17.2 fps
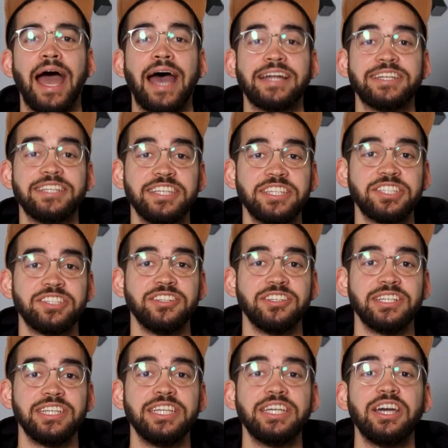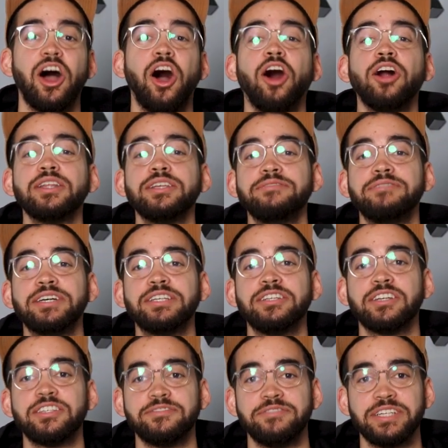Additionally, all event
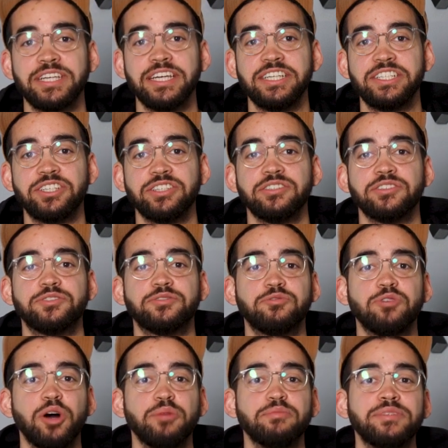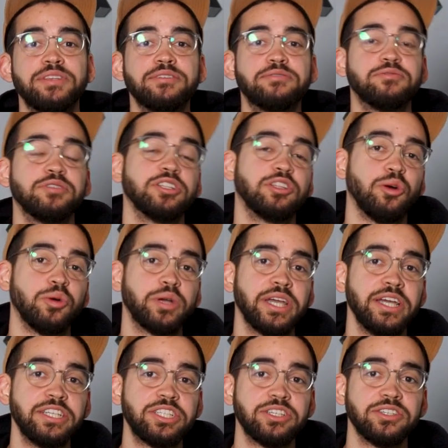notifications from different
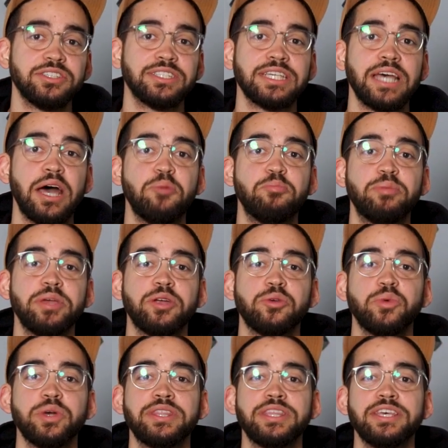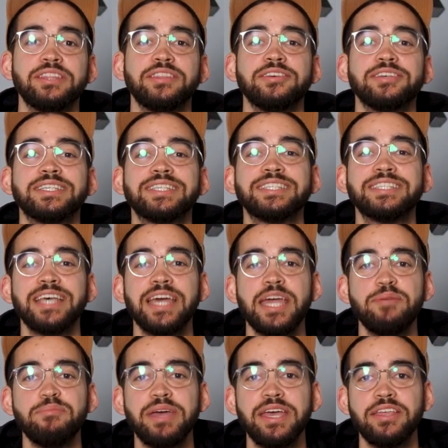locations appear within the same